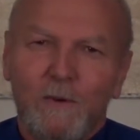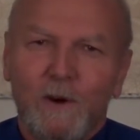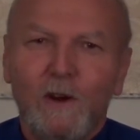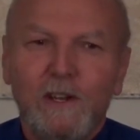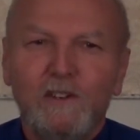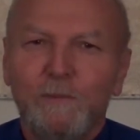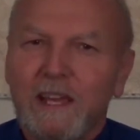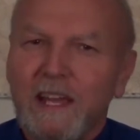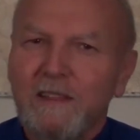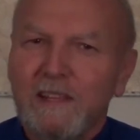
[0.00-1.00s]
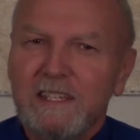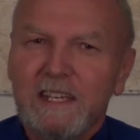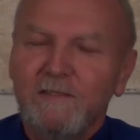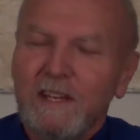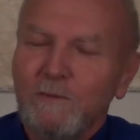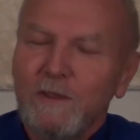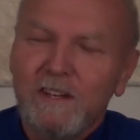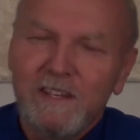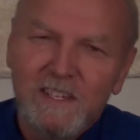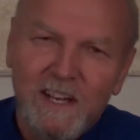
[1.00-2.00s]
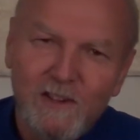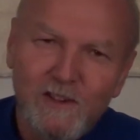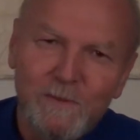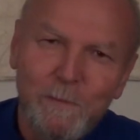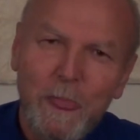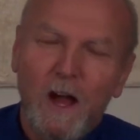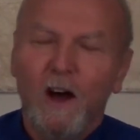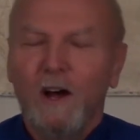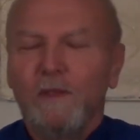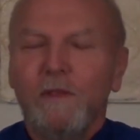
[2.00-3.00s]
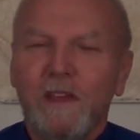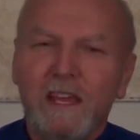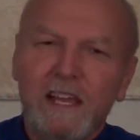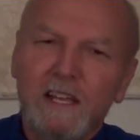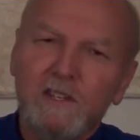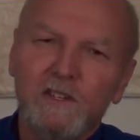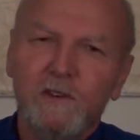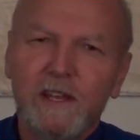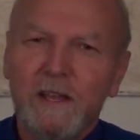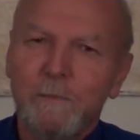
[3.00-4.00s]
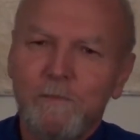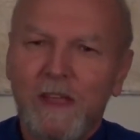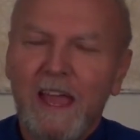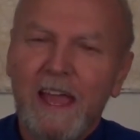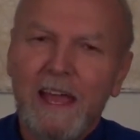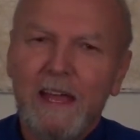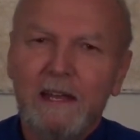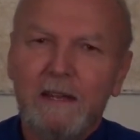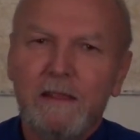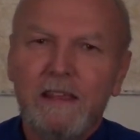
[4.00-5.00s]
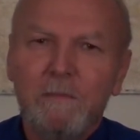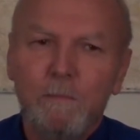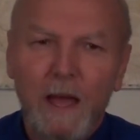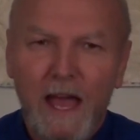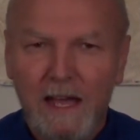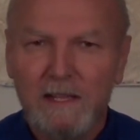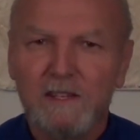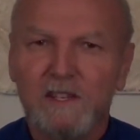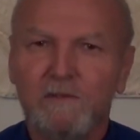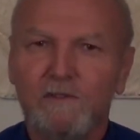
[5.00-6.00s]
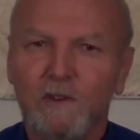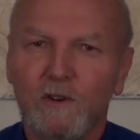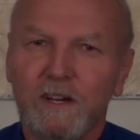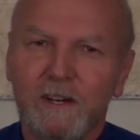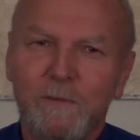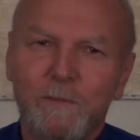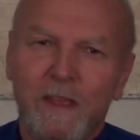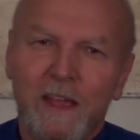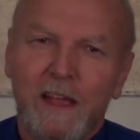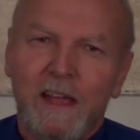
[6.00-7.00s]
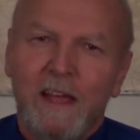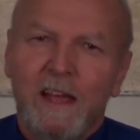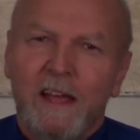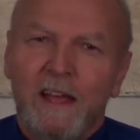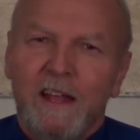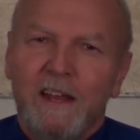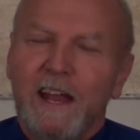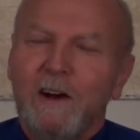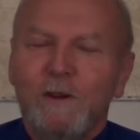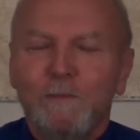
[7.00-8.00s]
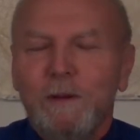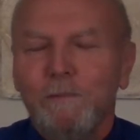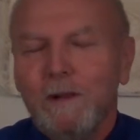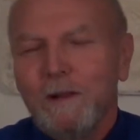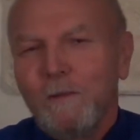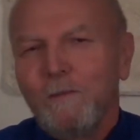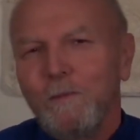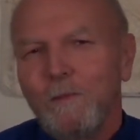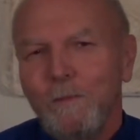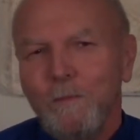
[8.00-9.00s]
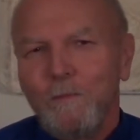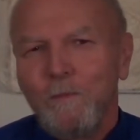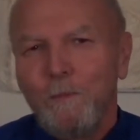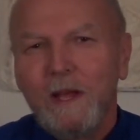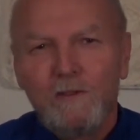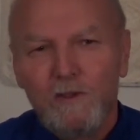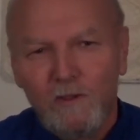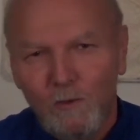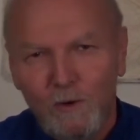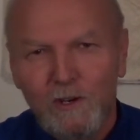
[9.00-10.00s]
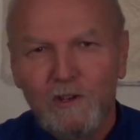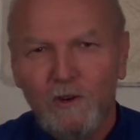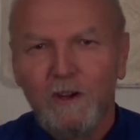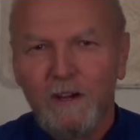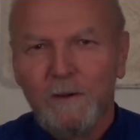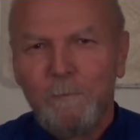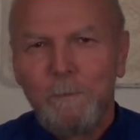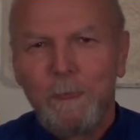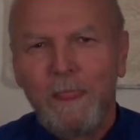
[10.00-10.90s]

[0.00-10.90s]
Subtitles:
We're going to begin this evening with a discussion on the history and the paths of yoga. Now, when people mention the word yoga,